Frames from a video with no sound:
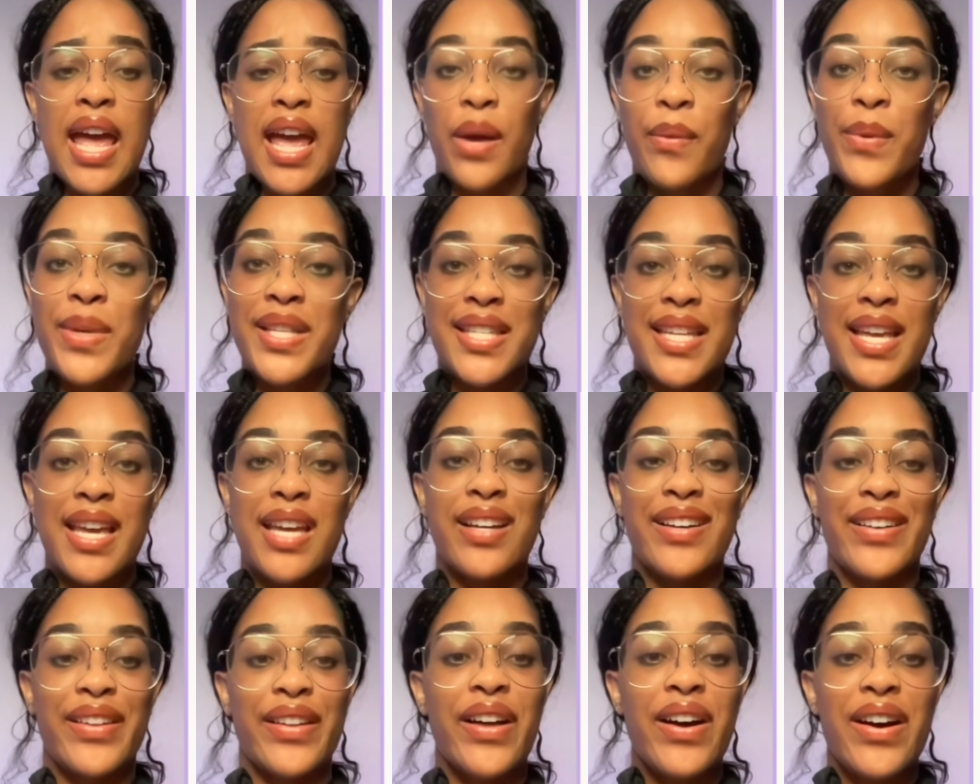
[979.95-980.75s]
What I would
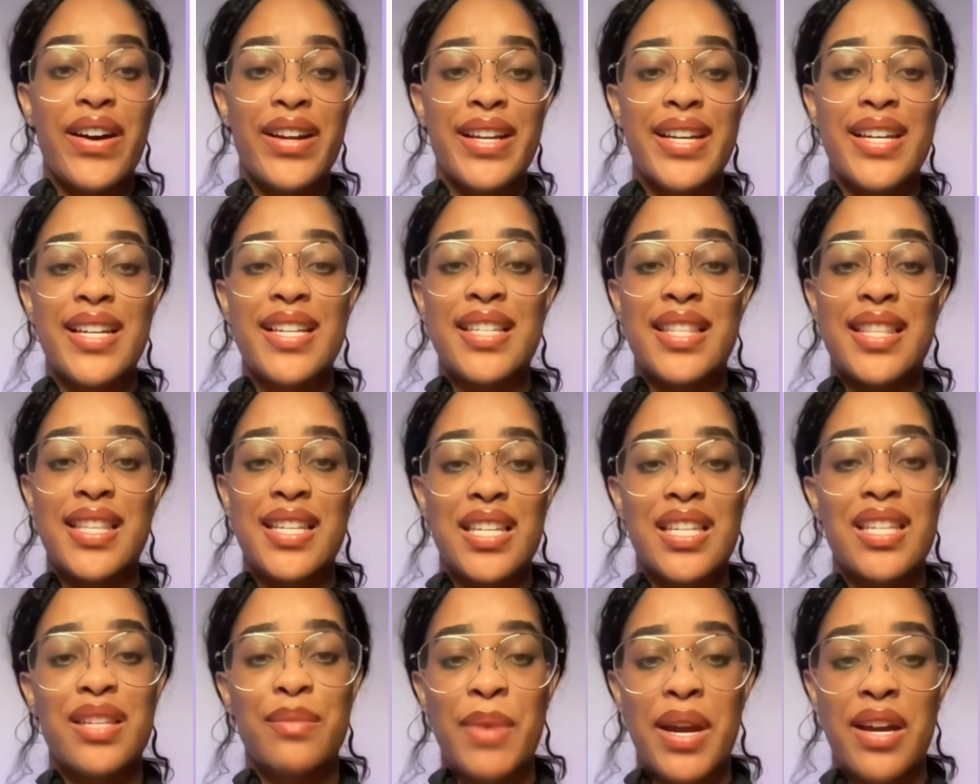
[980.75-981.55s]
say in Claude is,
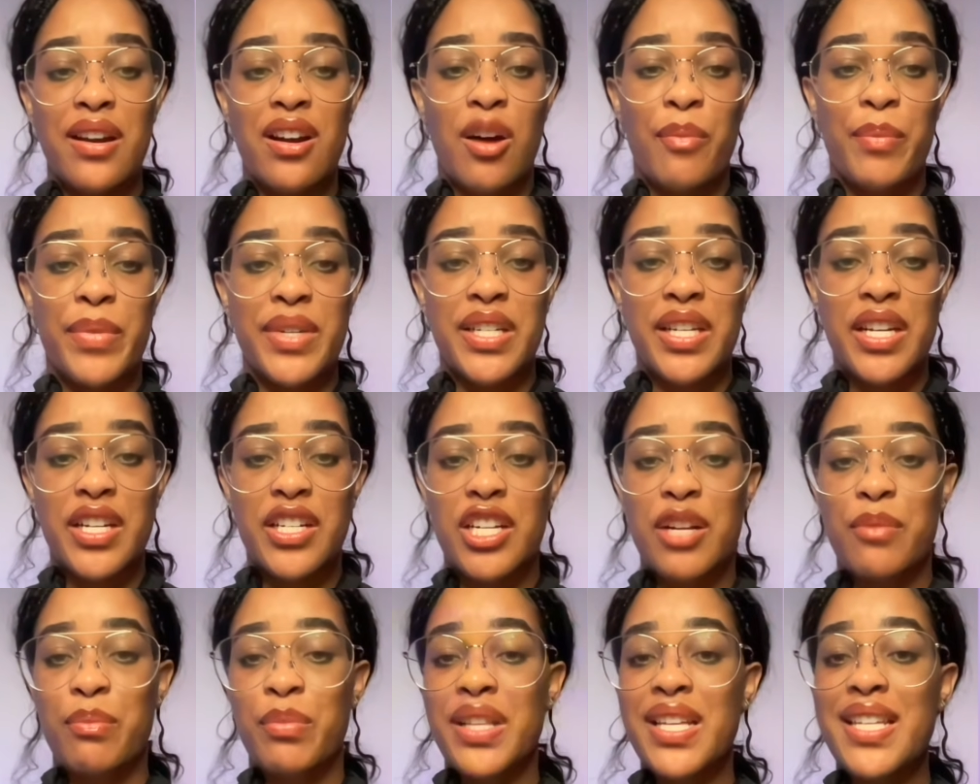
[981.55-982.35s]
this is my
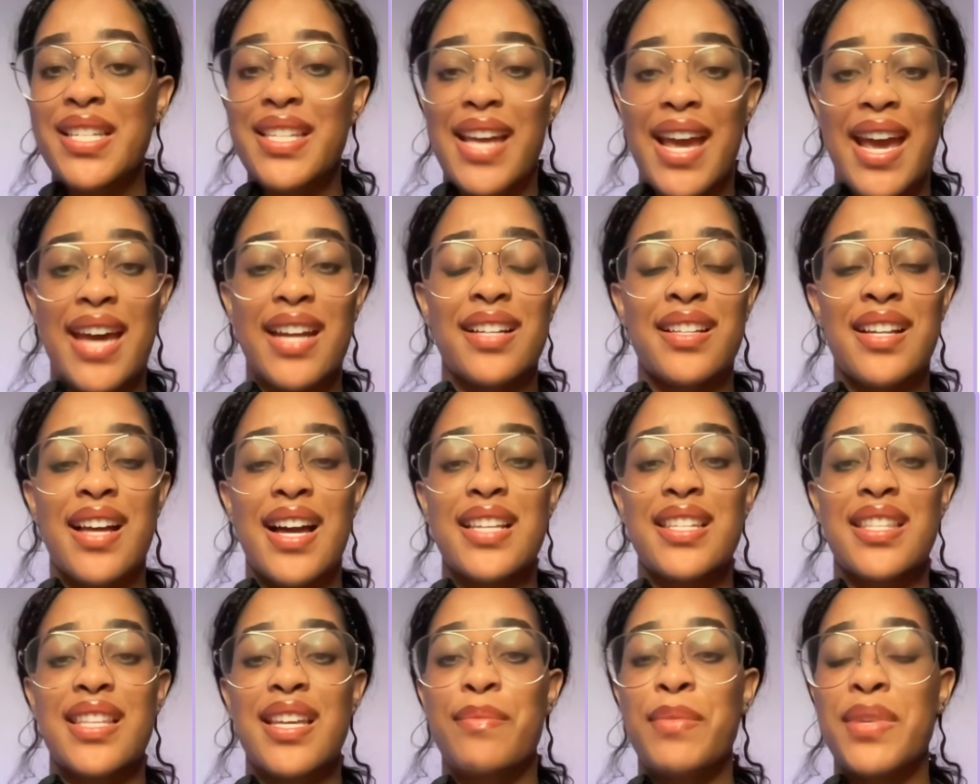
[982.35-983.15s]
competition, please
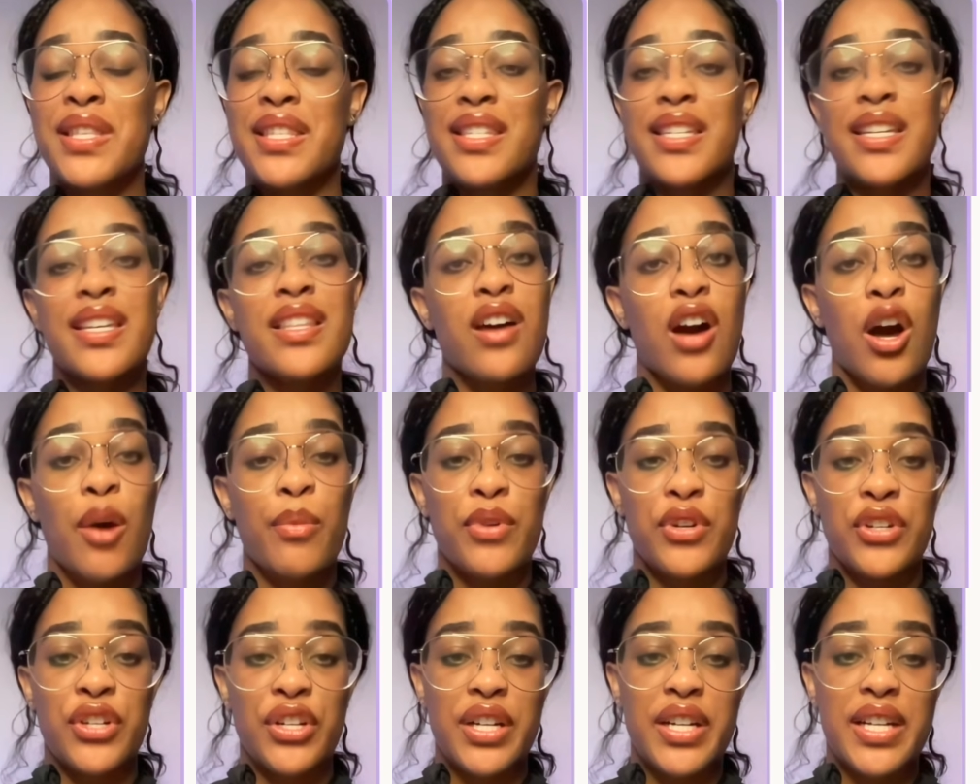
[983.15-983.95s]
analyze them and see the
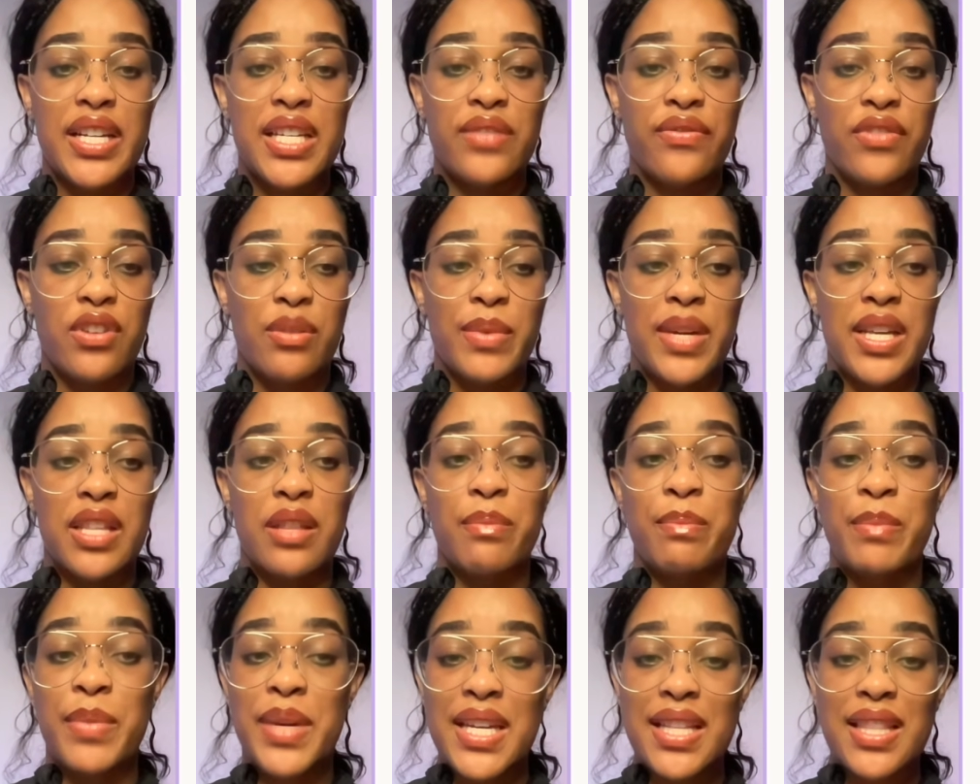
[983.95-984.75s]
opportunities for me
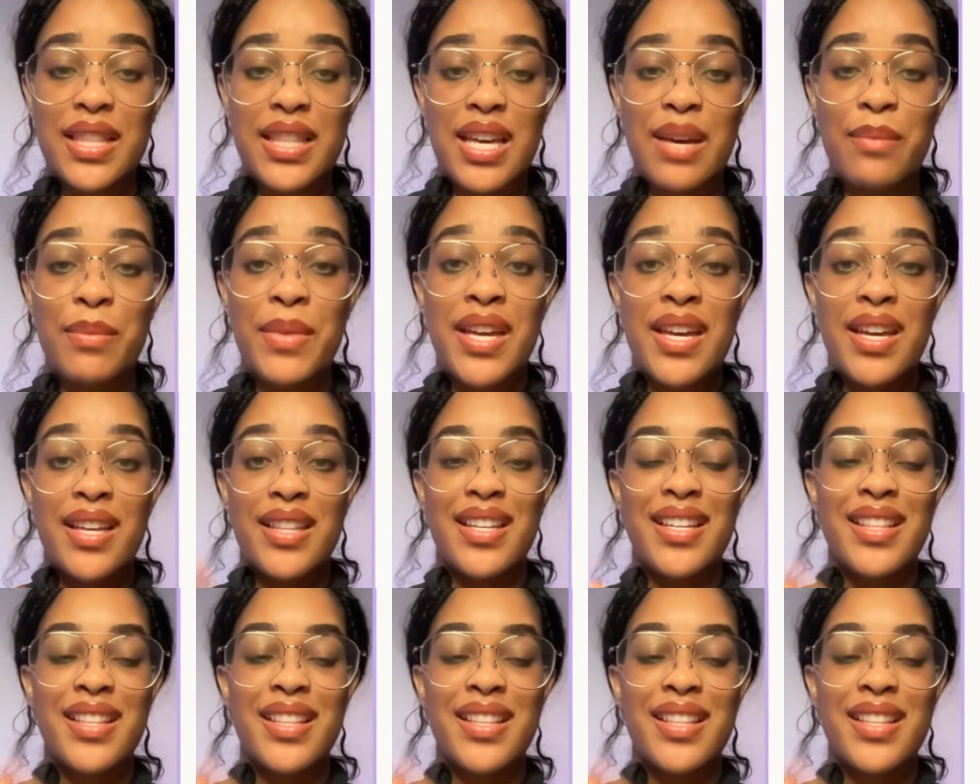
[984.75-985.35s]
to beat them.